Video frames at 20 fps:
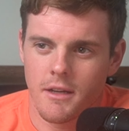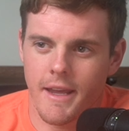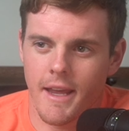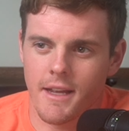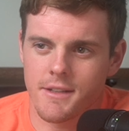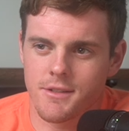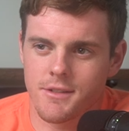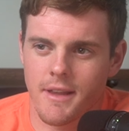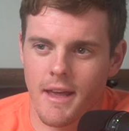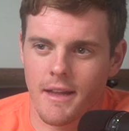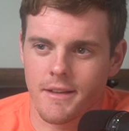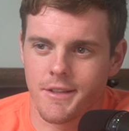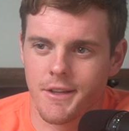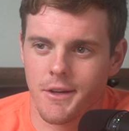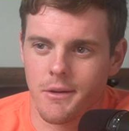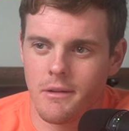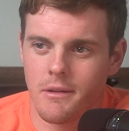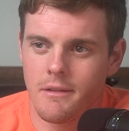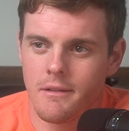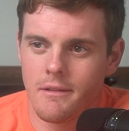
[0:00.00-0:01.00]
Cancel that
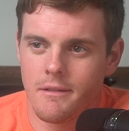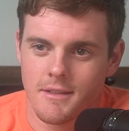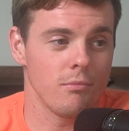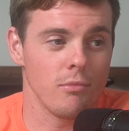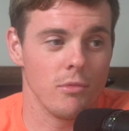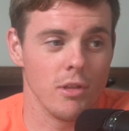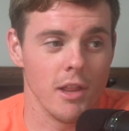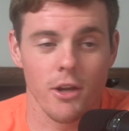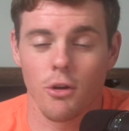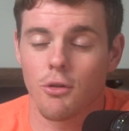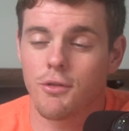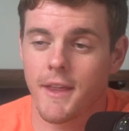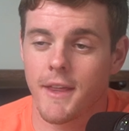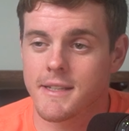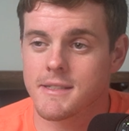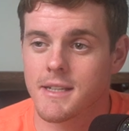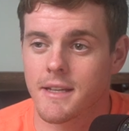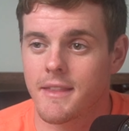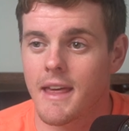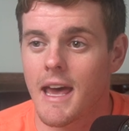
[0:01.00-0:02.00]
too. Little
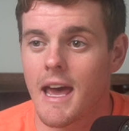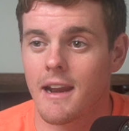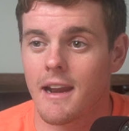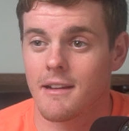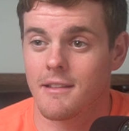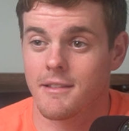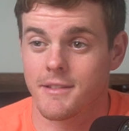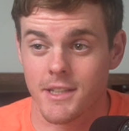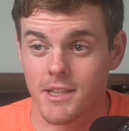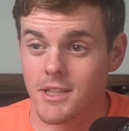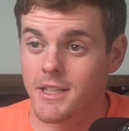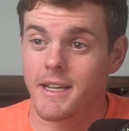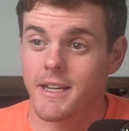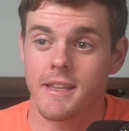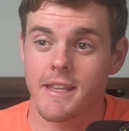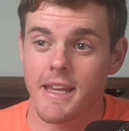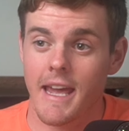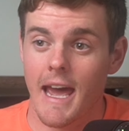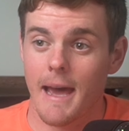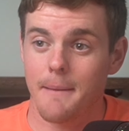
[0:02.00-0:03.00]
things like that.
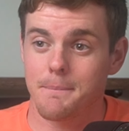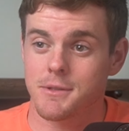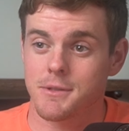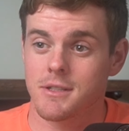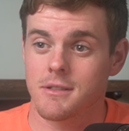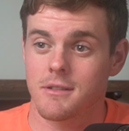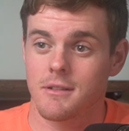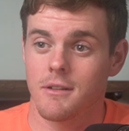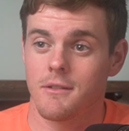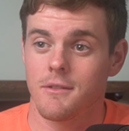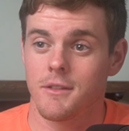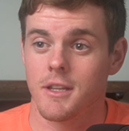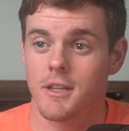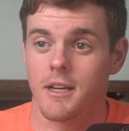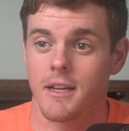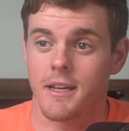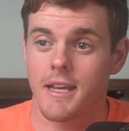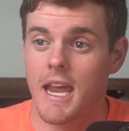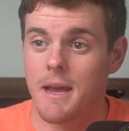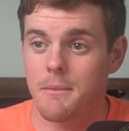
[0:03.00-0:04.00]
Deleting the apps,
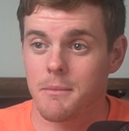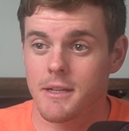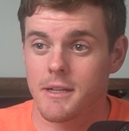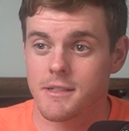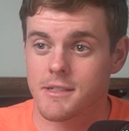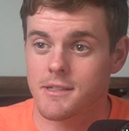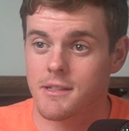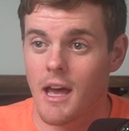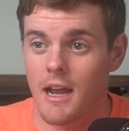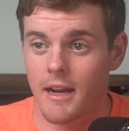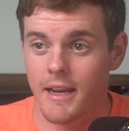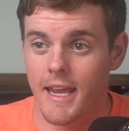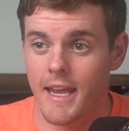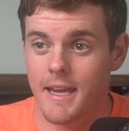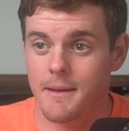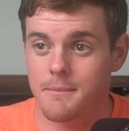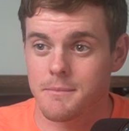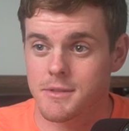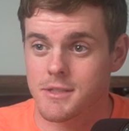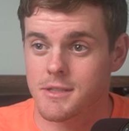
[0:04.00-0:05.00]
the gambling, slot
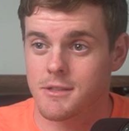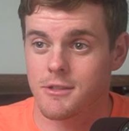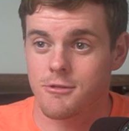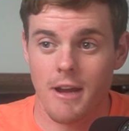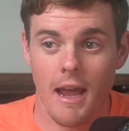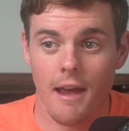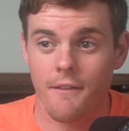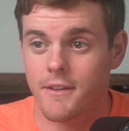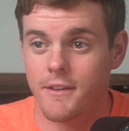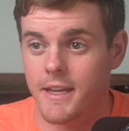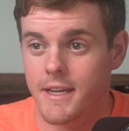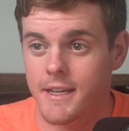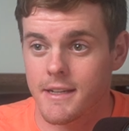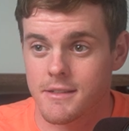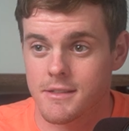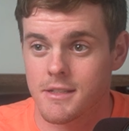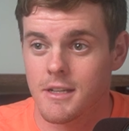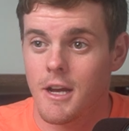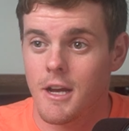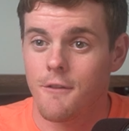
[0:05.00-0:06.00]
games,
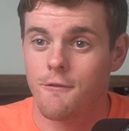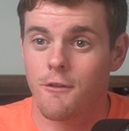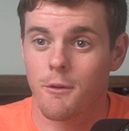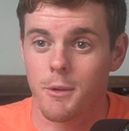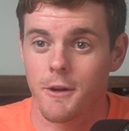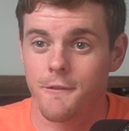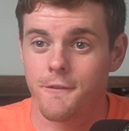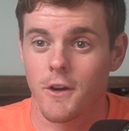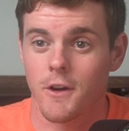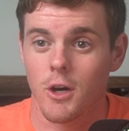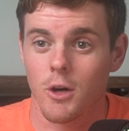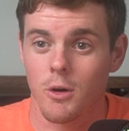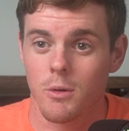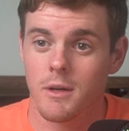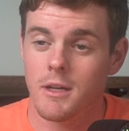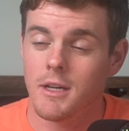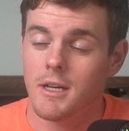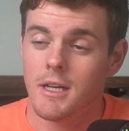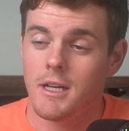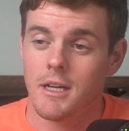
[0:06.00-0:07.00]
DraftKings from your
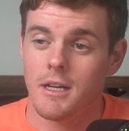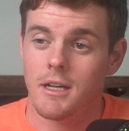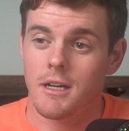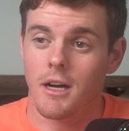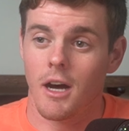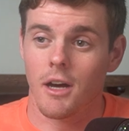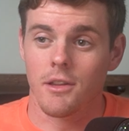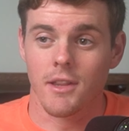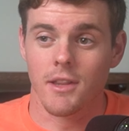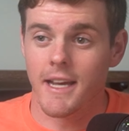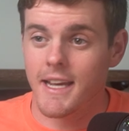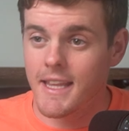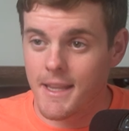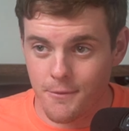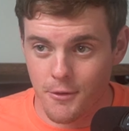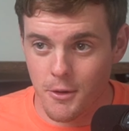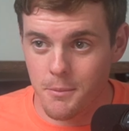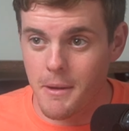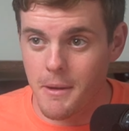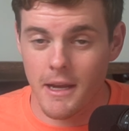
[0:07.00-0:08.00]
phone, unlinking them
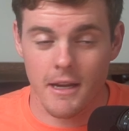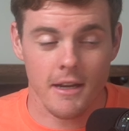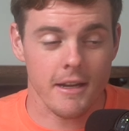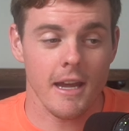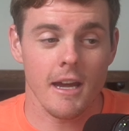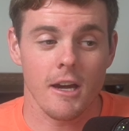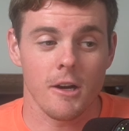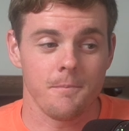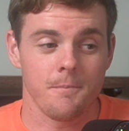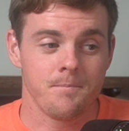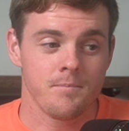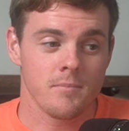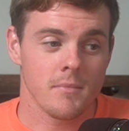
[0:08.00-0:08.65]
for your bank account,